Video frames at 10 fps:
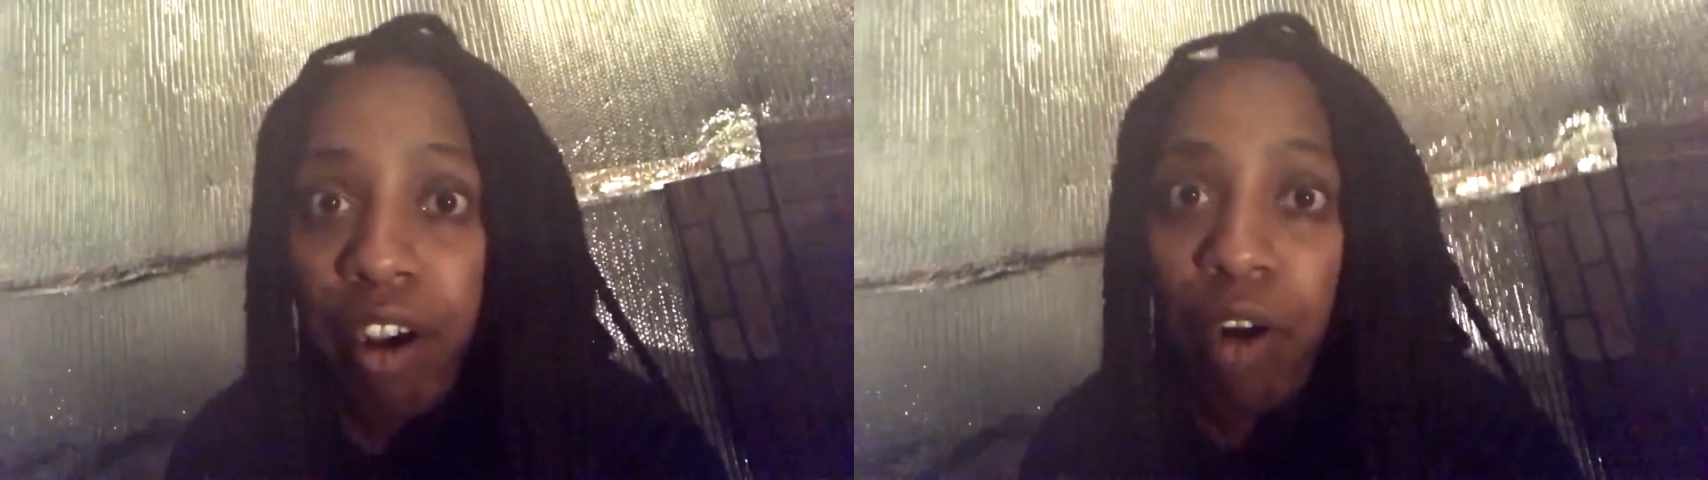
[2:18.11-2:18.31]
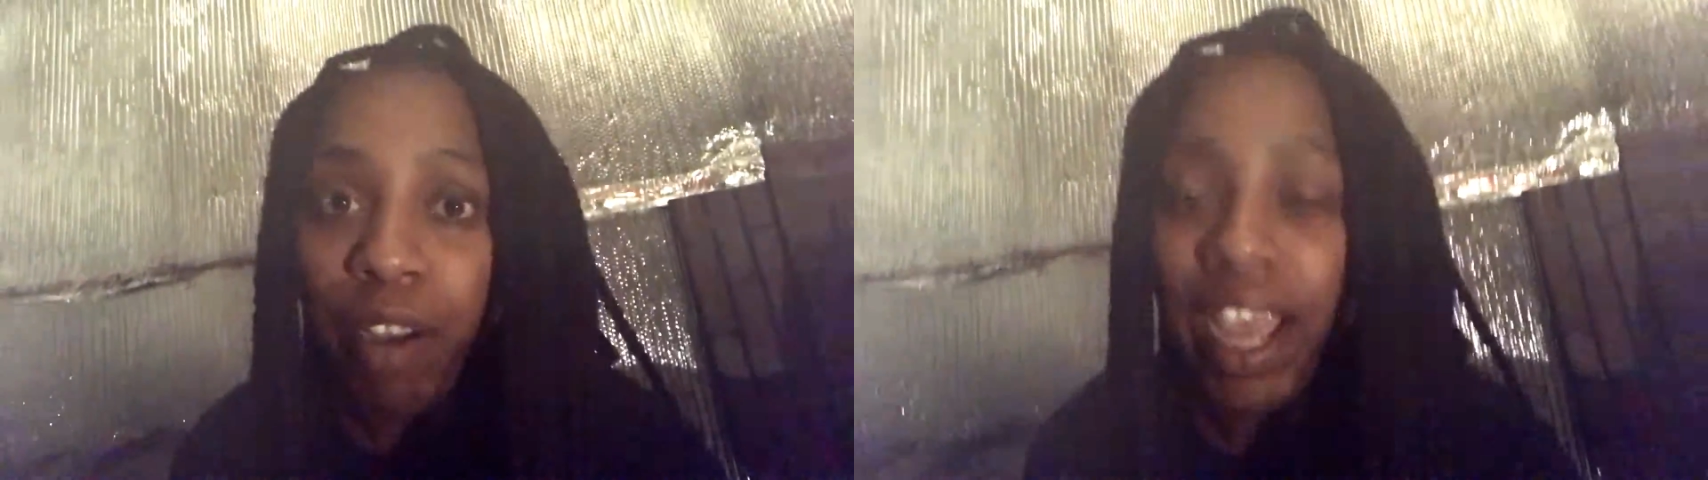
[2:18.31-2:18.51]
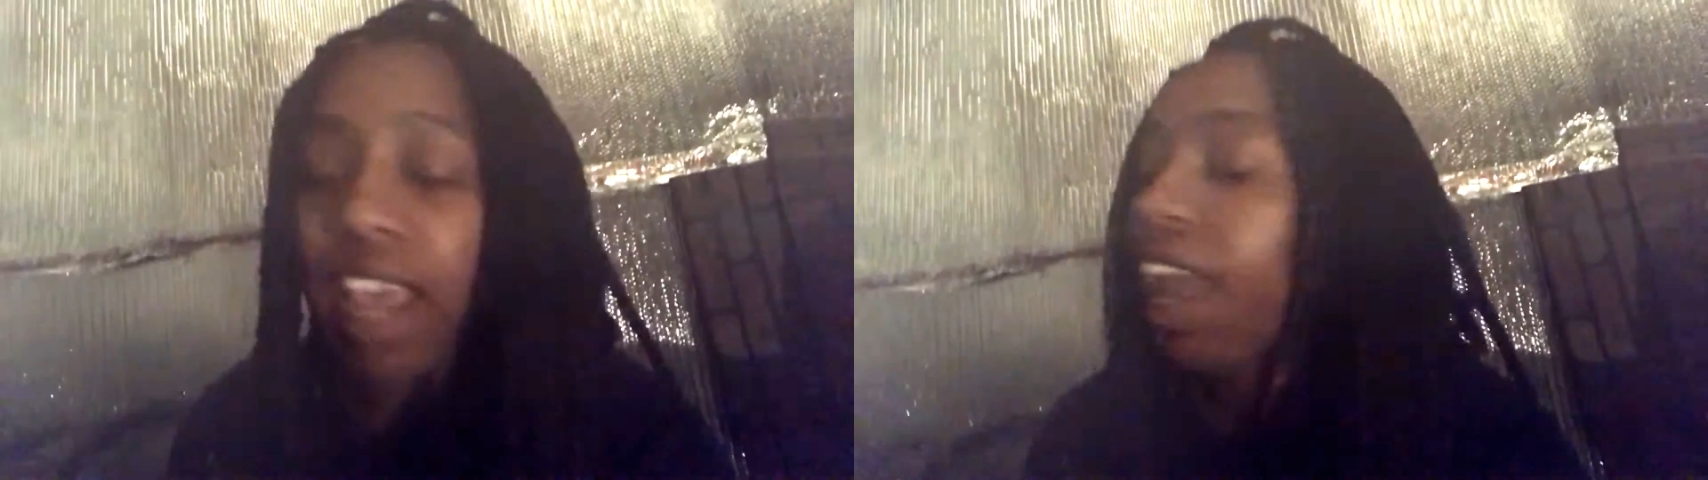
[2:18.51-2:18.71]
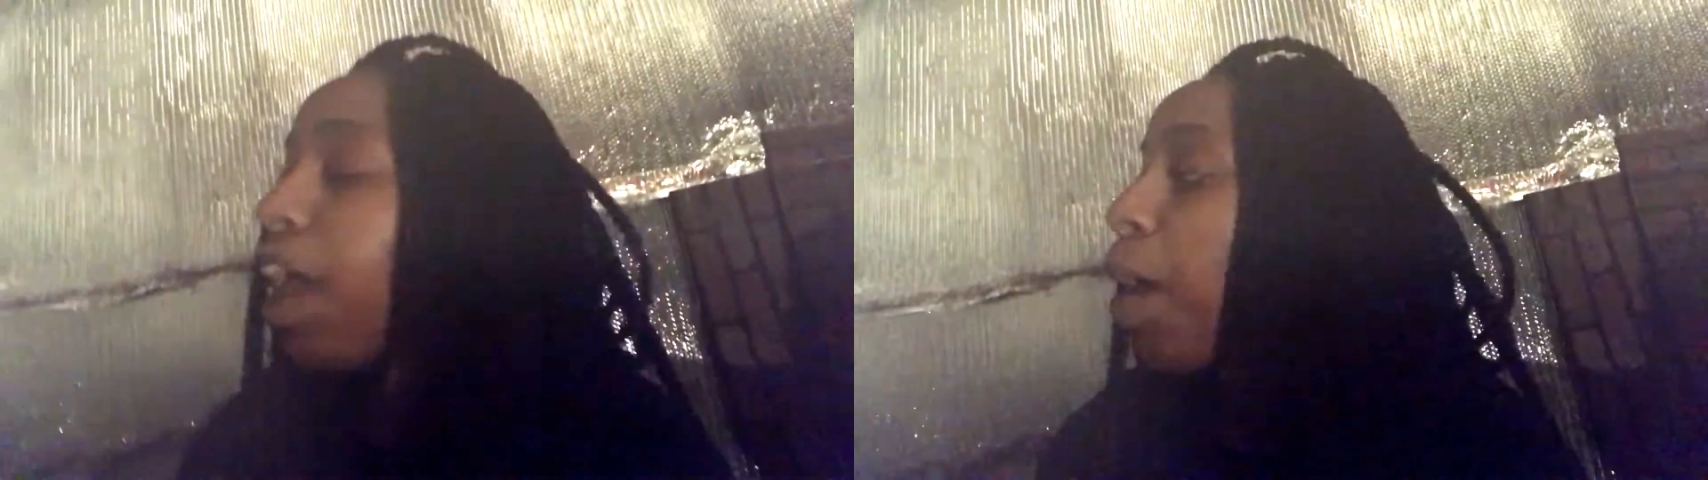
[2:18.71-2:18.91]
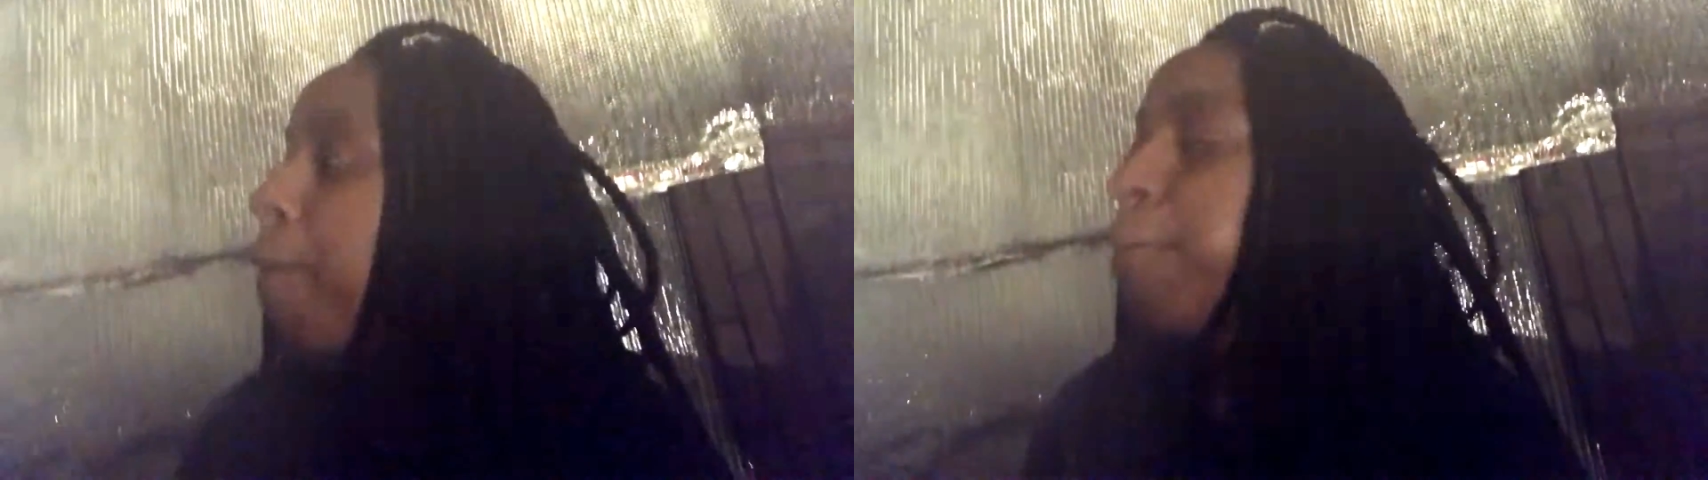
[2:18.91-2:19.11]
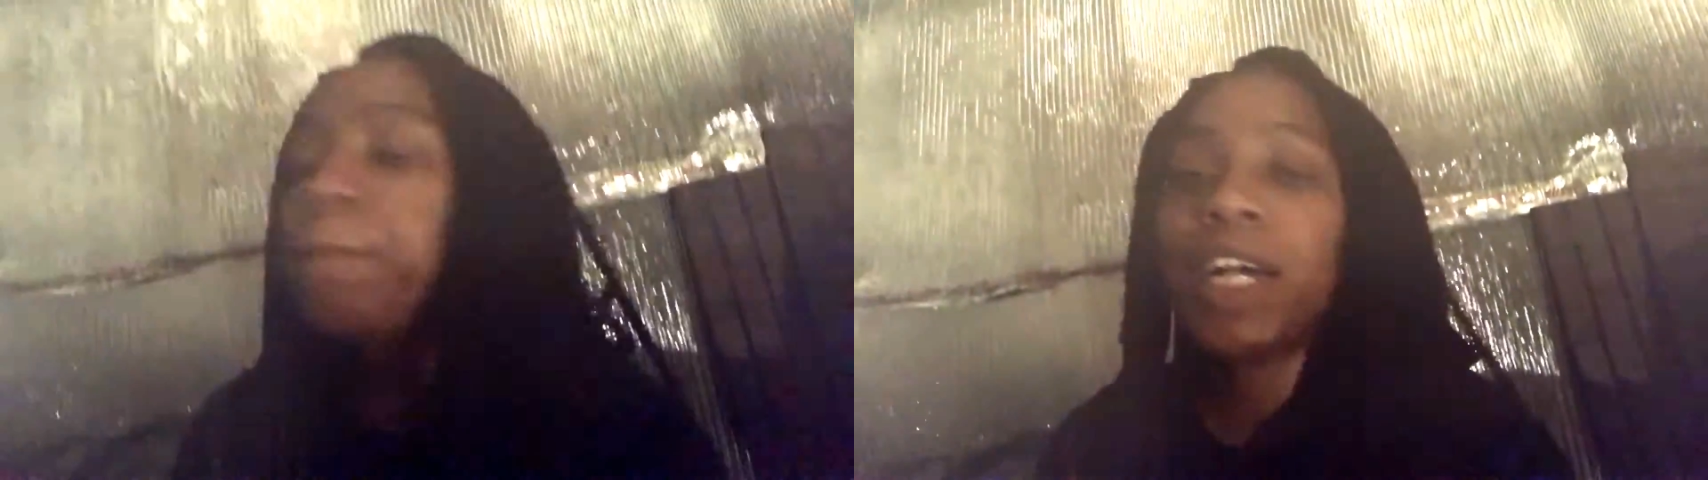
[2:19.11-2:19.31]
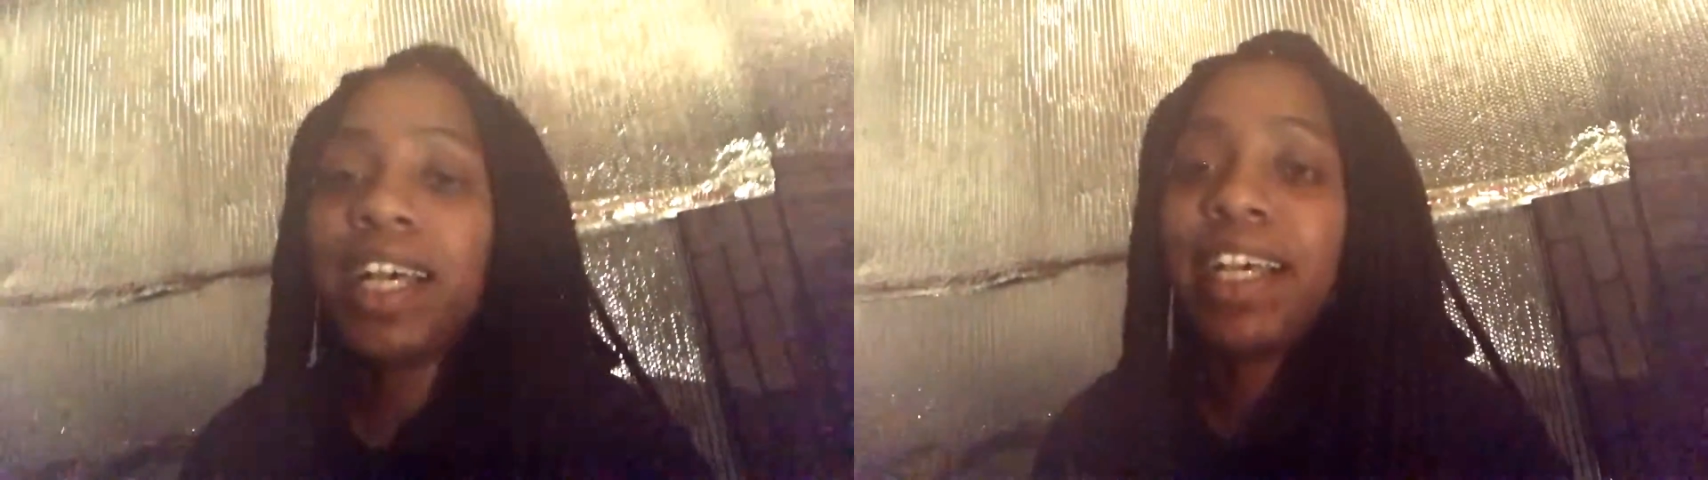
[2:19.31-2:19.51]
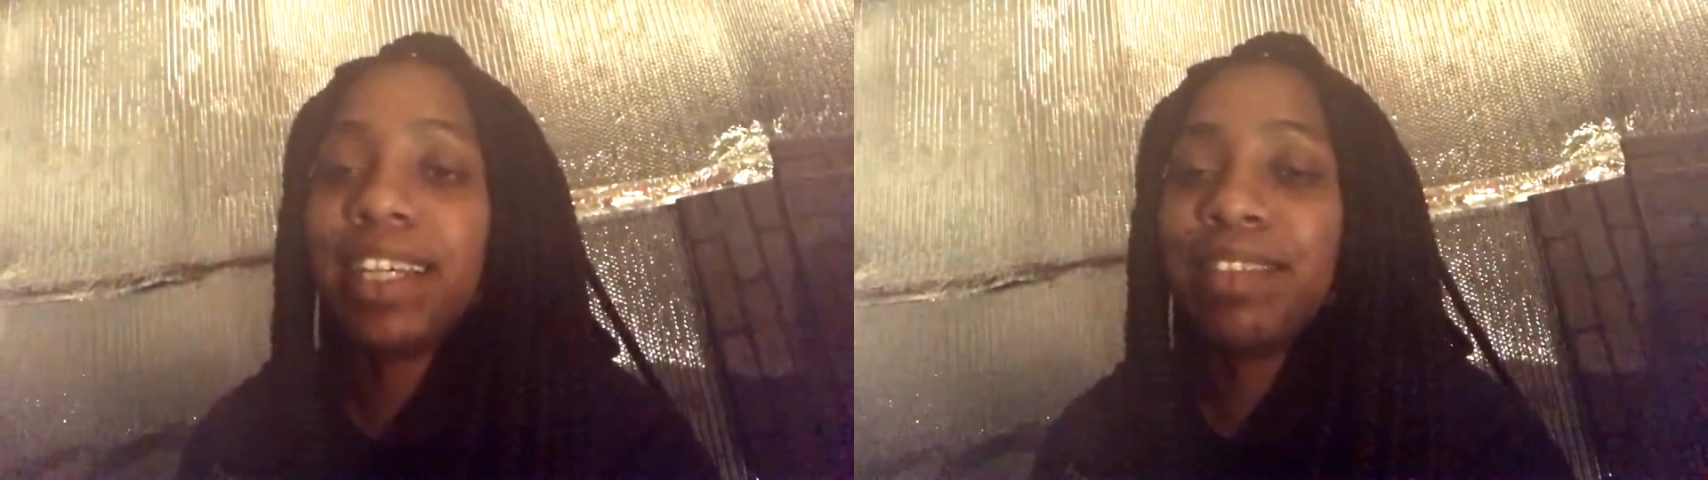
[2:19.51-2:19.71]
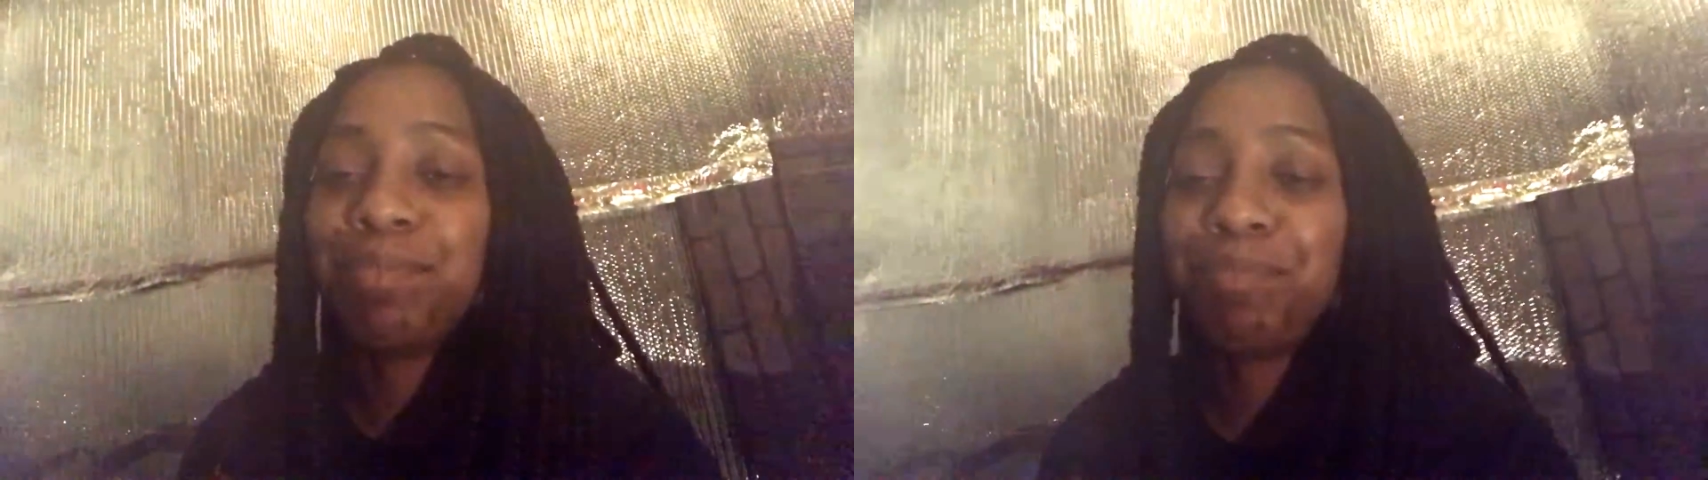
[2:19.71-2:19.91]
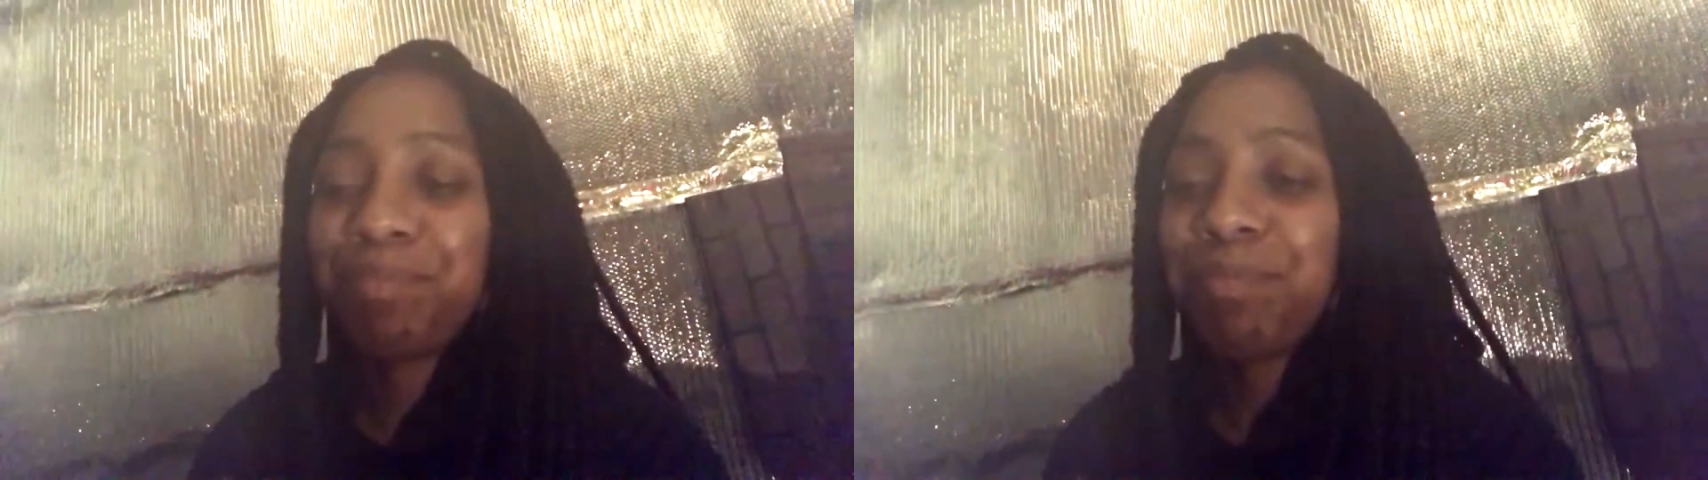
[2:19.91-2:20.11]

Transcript: Okay? But